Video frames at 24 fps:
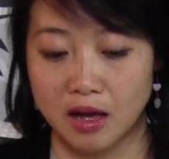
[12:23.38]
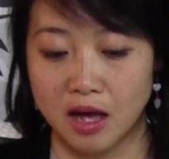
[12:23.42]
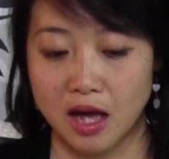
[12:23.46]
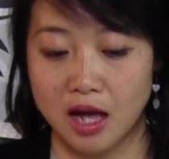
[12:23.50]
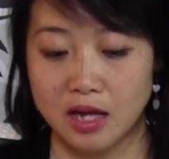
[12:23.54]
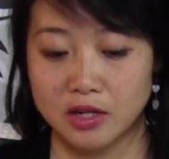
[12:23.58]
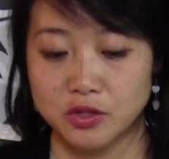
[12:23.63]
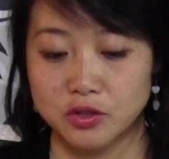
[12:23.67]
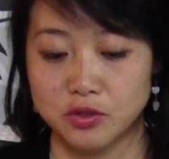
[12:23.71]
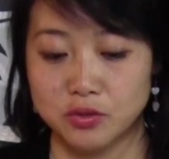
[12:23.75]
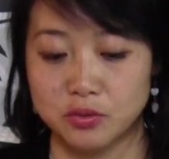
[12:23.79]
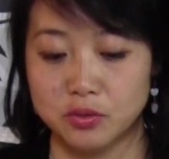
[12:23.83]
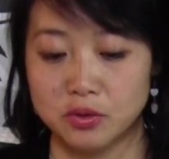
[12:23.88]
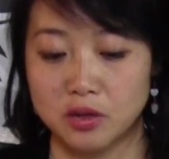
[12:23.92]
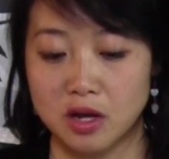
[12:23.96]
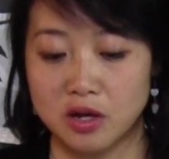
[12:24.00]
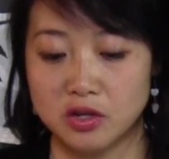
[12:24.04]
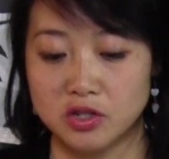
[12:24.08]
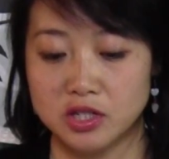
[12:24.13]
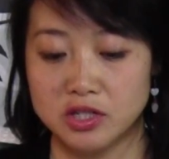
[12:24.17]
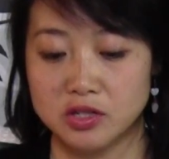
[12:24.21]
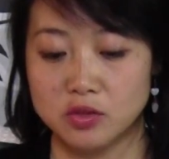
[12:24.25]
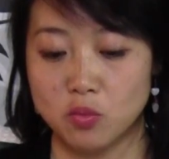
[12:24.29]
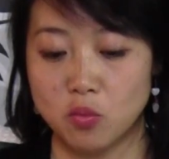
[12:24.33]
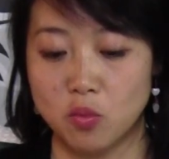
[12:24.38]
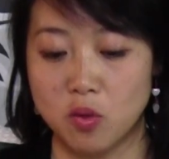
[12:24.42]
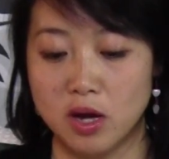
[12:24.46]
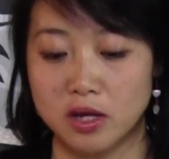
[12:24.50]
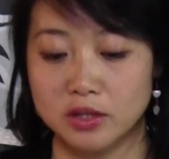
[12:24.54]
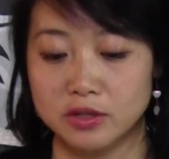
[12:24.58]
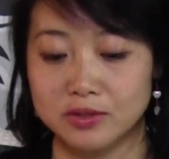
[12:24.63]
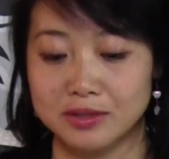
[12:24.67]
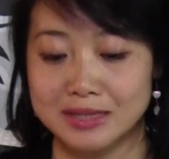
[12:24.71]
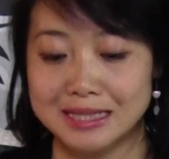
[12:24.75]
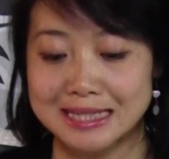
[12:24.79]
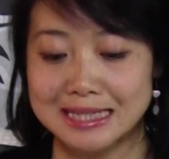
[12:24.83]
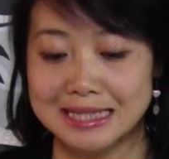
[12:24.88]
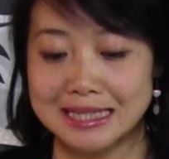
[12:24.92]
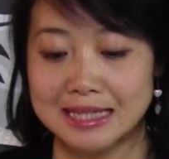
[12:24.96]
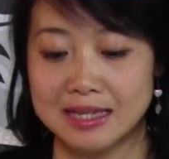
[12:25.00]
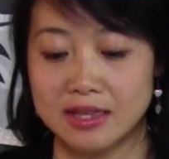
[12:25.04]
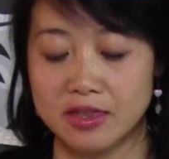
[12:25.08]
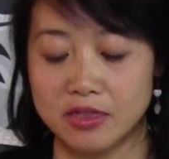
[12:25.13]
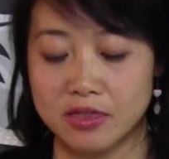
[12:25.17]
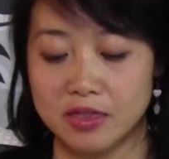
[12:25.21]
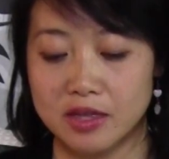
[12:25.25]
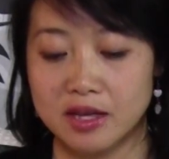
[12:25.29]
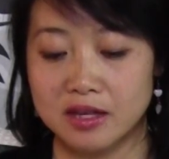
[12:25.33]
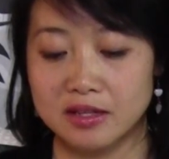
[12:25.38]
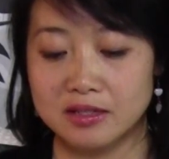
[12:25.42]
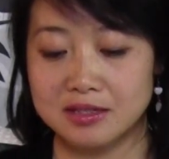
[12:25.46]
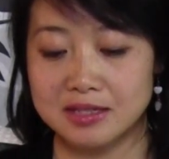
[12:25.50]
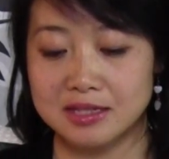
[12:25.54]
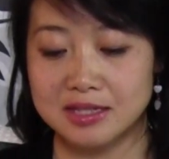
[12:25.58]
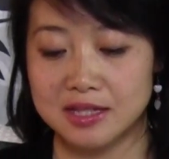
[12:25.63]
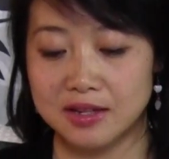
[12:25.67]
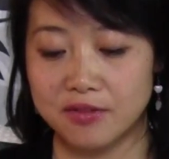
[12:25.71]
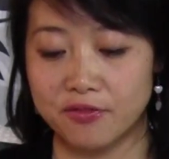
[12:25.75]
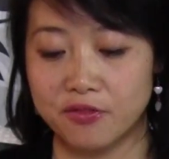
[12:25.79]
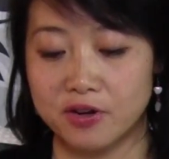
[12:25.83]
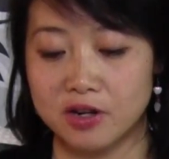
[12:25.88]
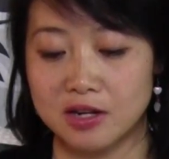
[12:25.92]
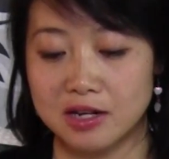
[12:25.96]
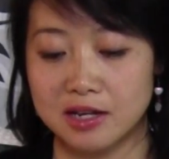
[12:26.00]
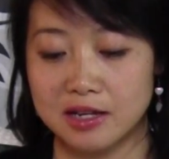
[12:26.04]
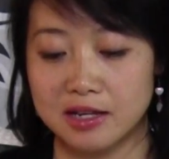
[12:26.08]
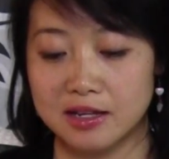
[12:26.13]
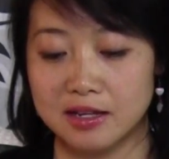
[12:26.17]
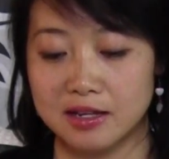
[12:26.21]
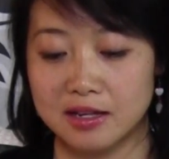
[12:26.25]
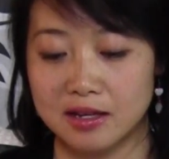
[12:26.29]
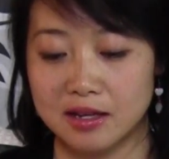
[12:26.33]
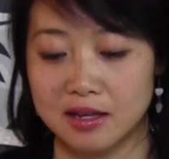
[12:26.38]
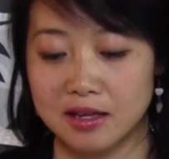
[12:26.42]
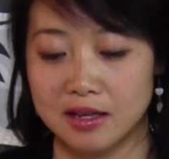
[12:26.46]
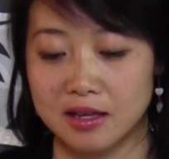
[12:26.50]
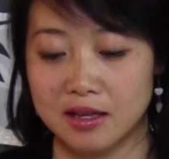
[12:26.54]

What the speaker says: I do not just want to see things differently.